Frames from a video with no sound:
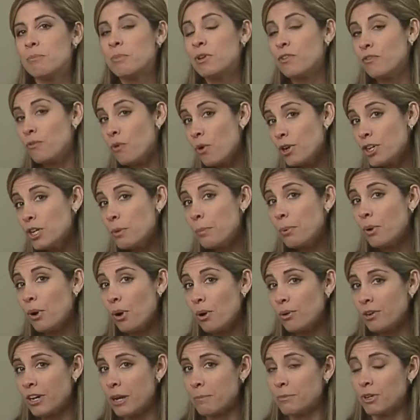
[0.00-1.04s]
Before you
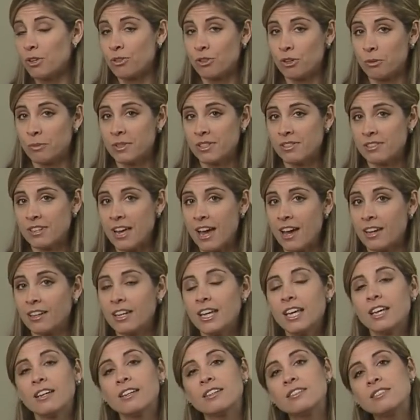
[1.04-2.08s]
program your thermostat,
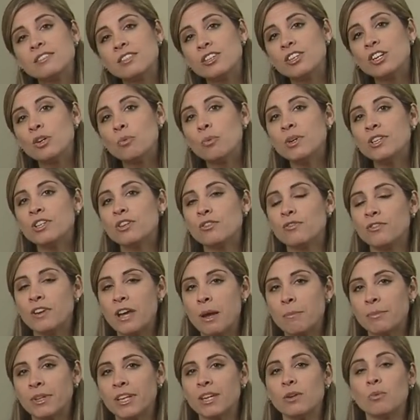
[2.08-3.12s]
consider when your
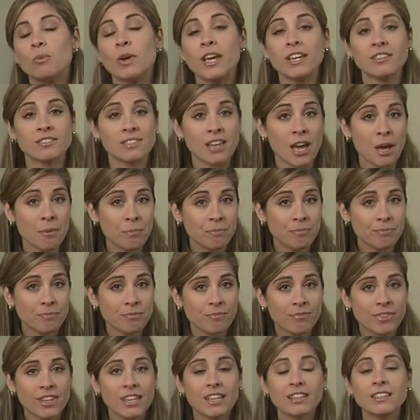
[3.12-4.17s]
family wakes up,
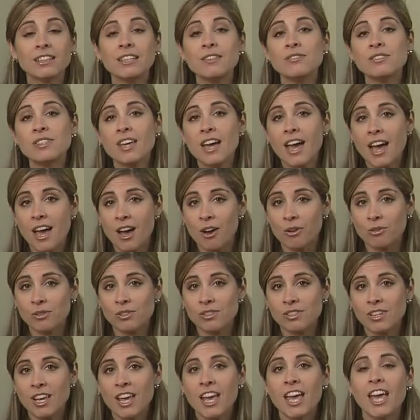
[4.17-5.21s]
leaves the
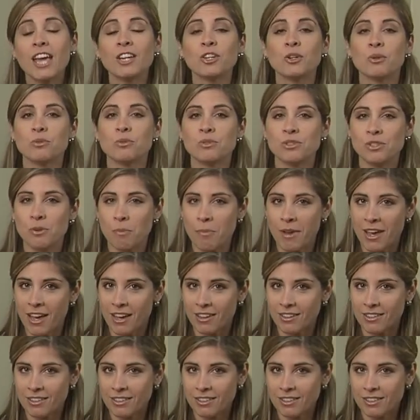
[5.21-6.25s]
house, and goes to
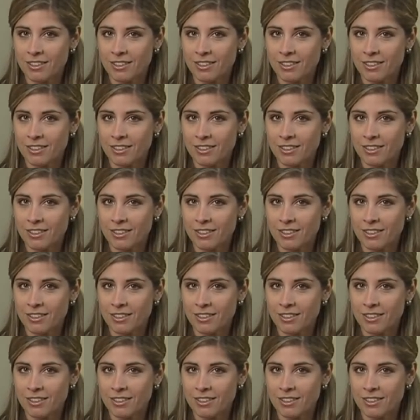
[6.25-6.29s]
bed.